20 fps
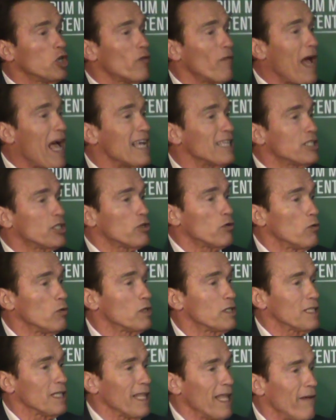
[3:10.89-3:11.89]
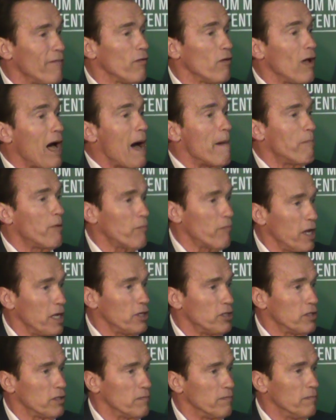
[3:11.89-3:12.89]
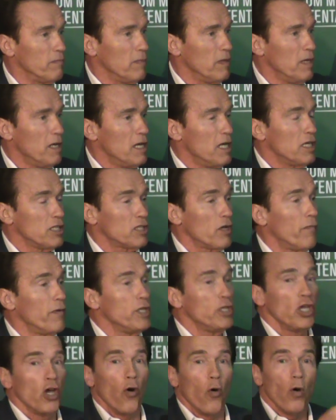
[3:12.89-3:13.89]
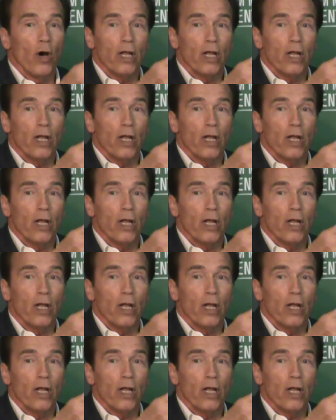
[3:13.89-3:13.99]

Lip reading: grassroots level operation. So when the